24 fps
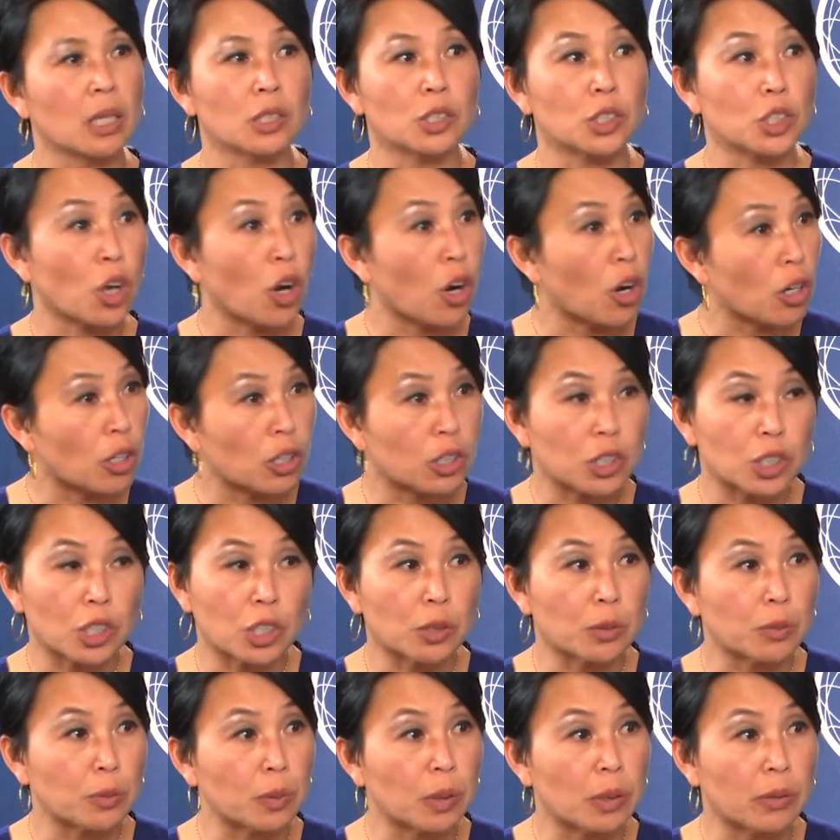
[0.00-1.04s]
charge
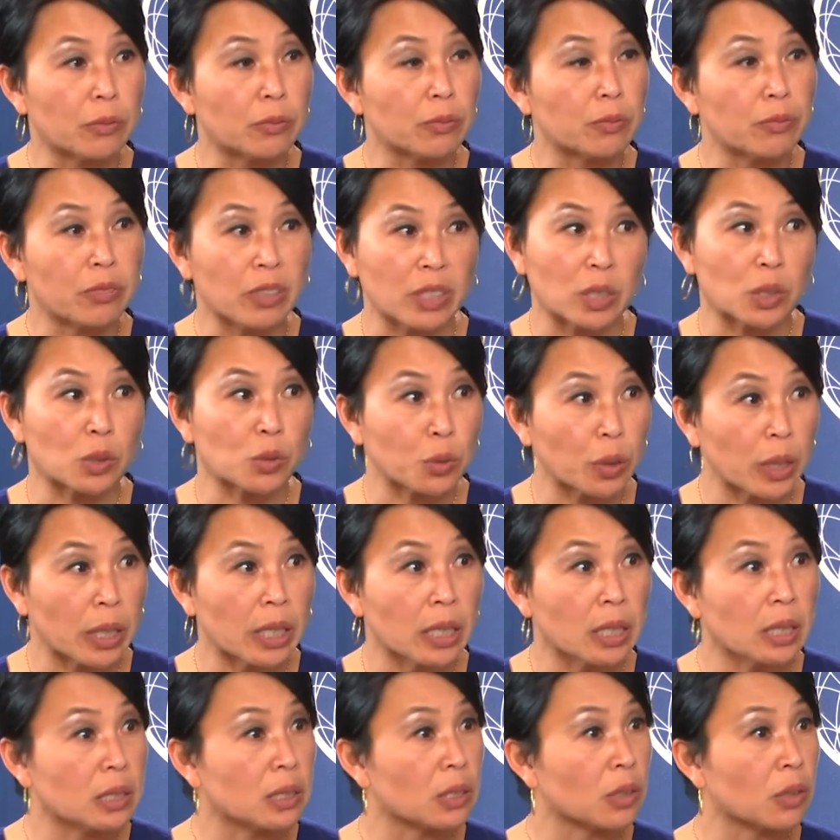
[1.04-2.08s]
a fixed
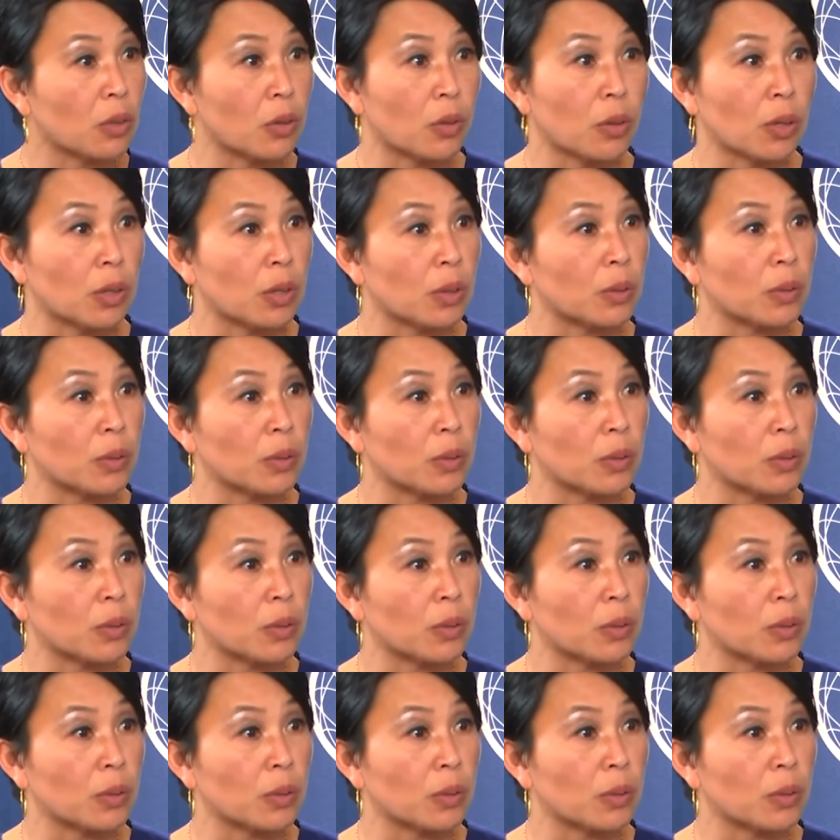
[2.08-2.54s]
rate, or?